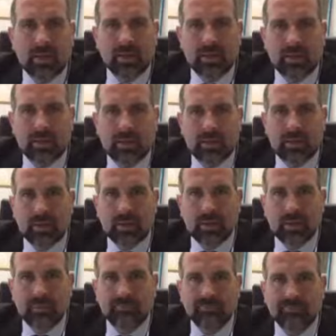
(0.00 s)
And
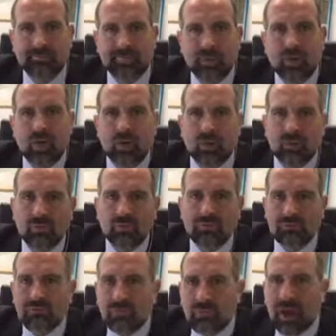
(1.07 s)

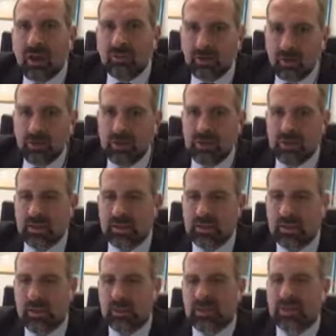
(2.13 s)
around 3 months, things
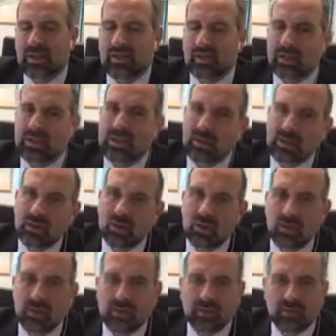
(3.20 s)
start to settle. 6 to
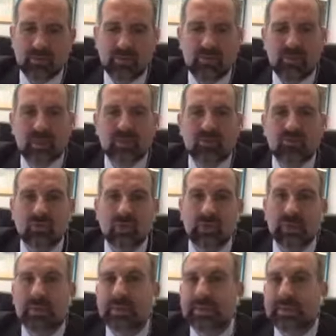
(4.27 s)
12 months for everything to really